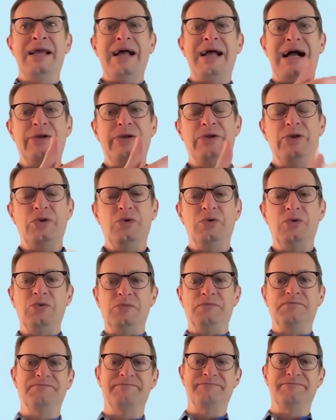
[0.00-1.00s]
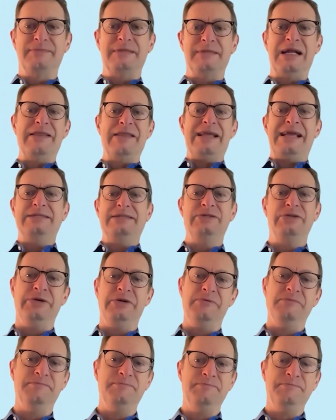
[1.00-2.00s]
how do you, how do they get to
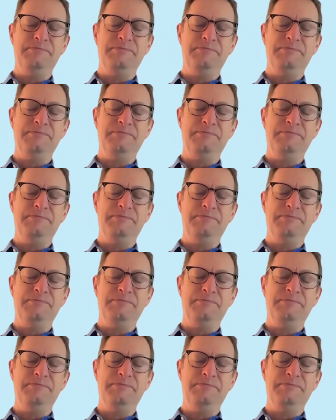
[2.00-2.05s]
you?